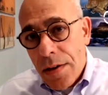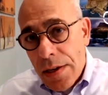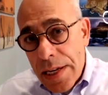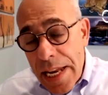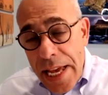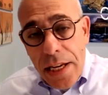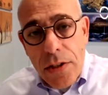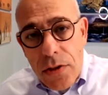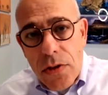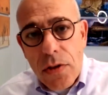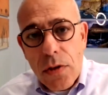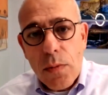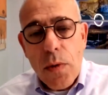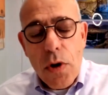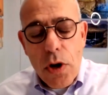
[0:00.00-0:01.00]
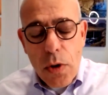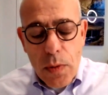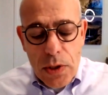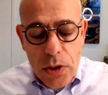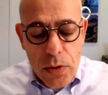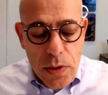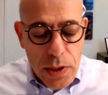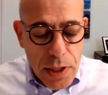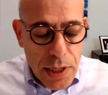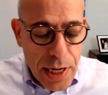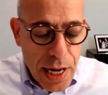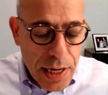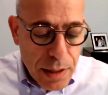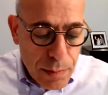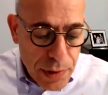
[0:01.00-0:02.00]
linked to the work we do at
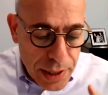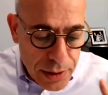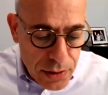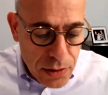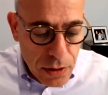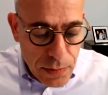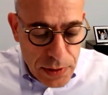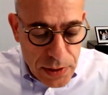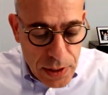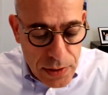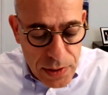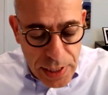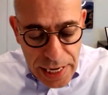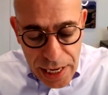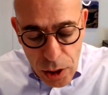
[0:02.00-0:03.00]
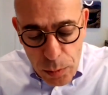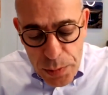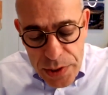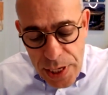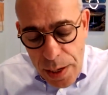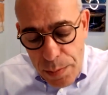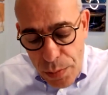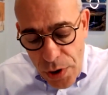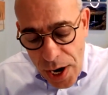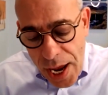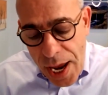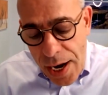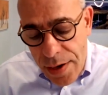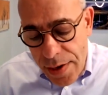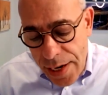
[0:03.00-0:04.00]
Canadian Blood Services, that helps our
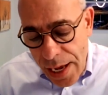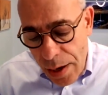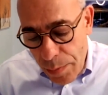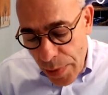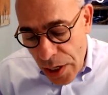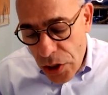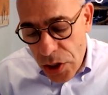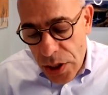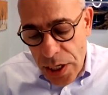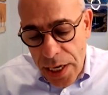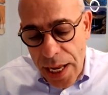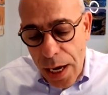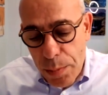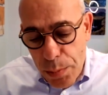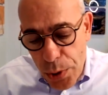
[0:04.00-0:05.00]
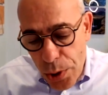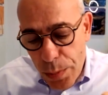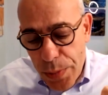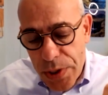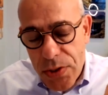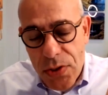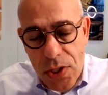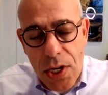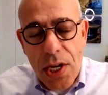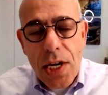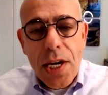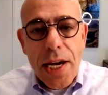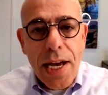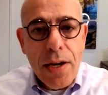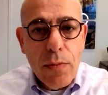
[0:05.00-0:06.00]
brand and our mission and our purpose.
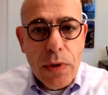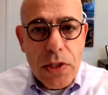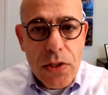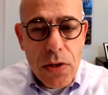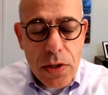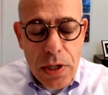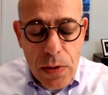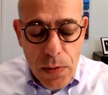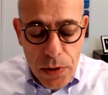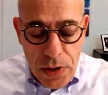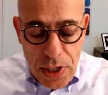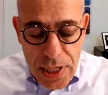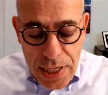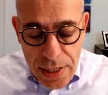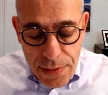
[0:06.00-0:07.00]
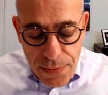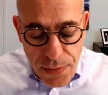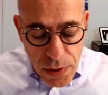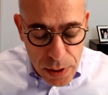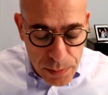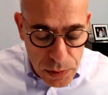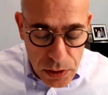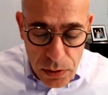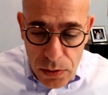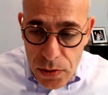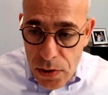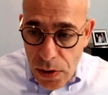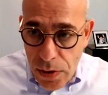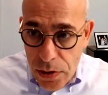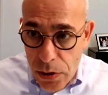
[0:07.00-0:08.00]
And we certainly want to hear from you.
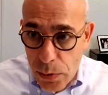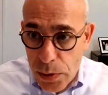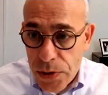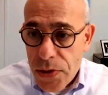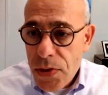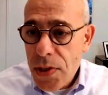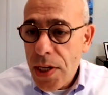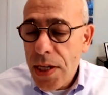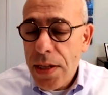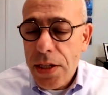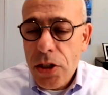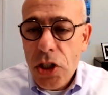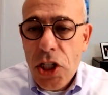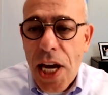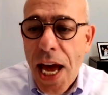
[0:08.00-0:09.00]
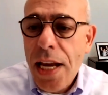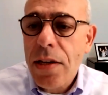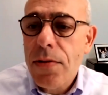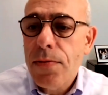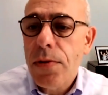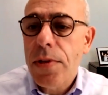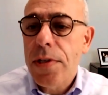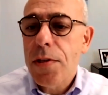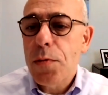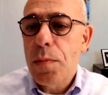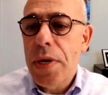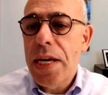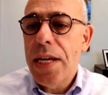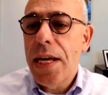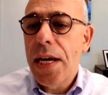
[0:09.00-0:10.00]
So you will see in the chat for this
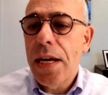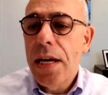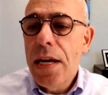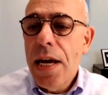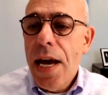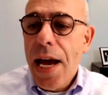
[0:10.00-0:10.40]
meeting,